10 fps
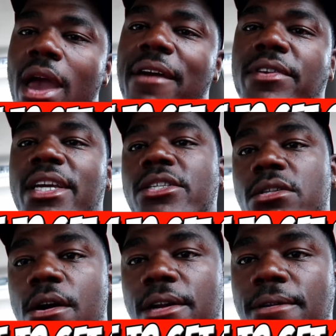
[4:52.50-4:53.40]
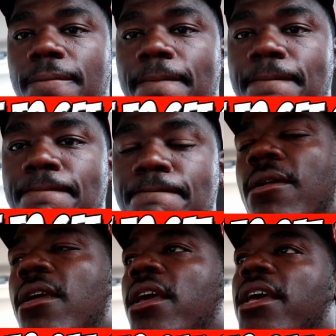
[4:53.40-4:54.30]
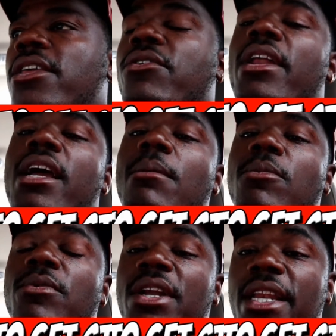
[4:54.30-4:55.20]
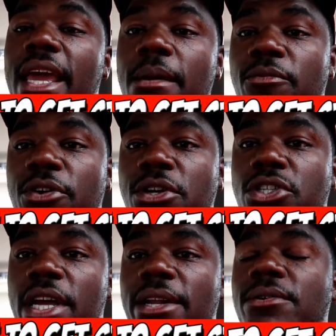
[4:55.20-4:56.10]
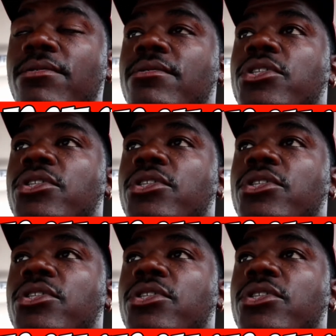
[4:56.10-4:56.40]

you have to get started. You gotta come up with a name for your channel.